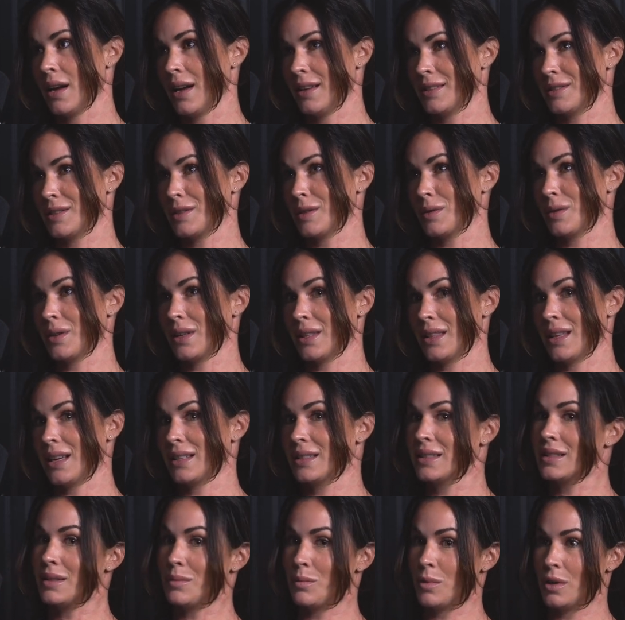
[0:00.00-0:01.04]
And so then
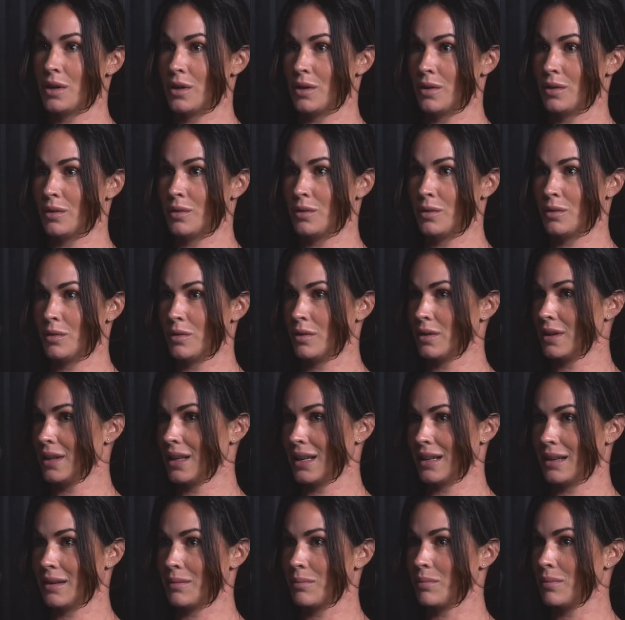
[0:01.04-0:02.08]
that's someone who
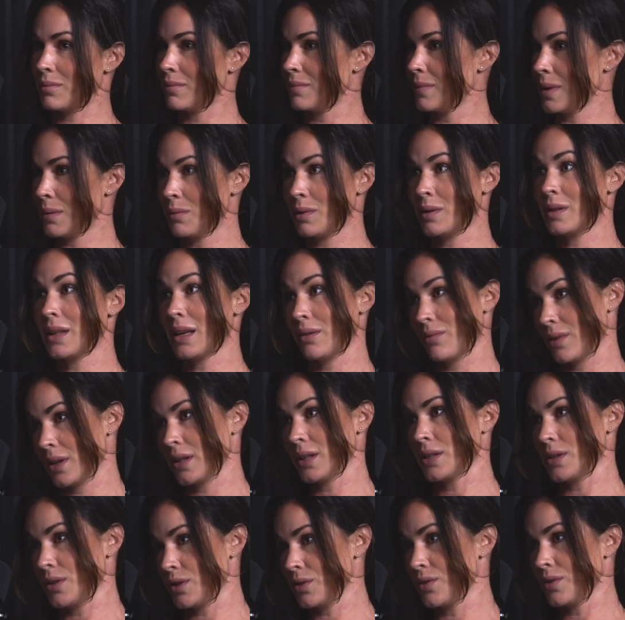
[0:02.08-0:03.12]
like maybe they
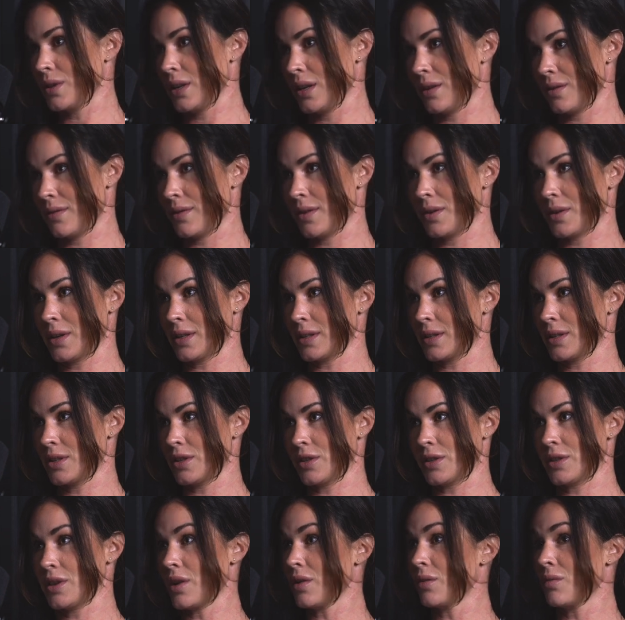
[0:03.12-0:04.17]
really do need to focus
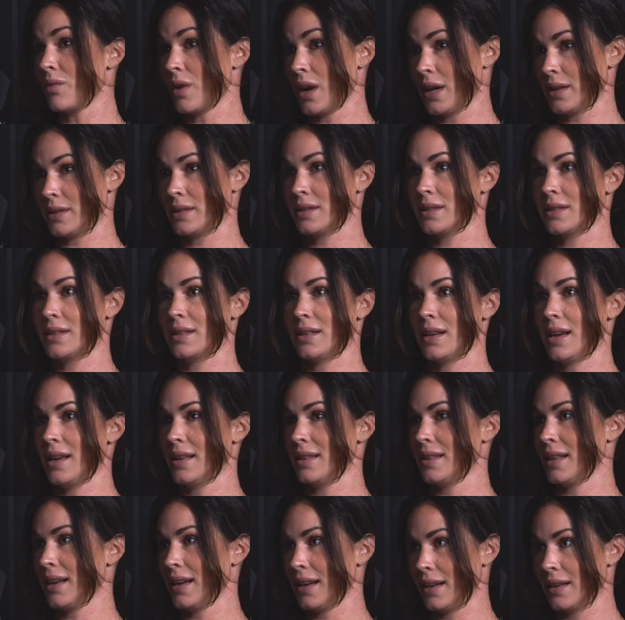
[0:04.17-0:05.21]
just on rest and
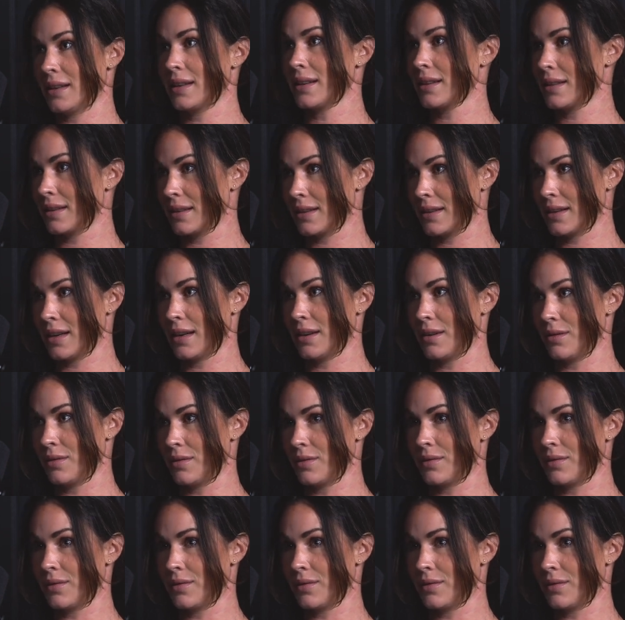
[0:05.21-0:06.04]
like kind of